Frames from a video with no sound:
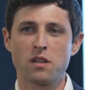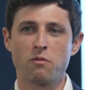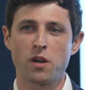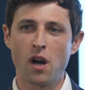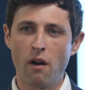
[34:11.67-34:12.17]
the
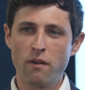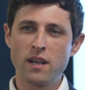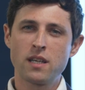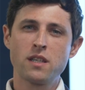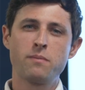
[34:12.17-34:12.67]

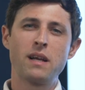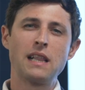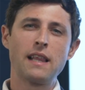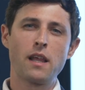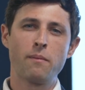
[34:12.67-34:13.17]
recovery seems to be a
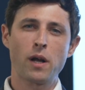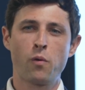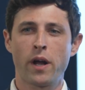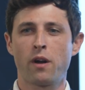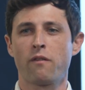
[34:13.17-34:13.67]
little bit
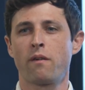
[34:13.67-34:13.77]
quicker